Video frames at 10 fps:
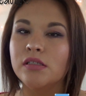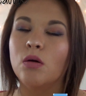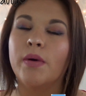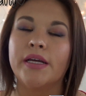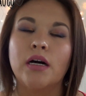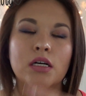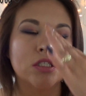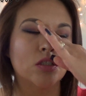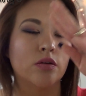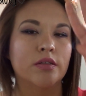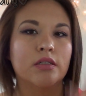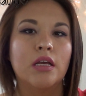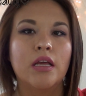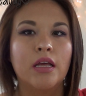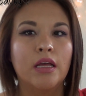Oh my gosh, don't.
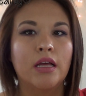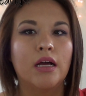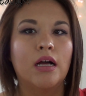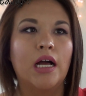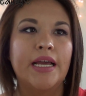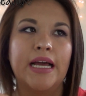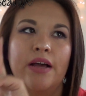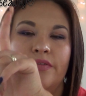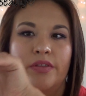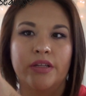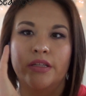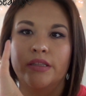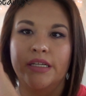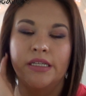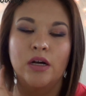I have the link.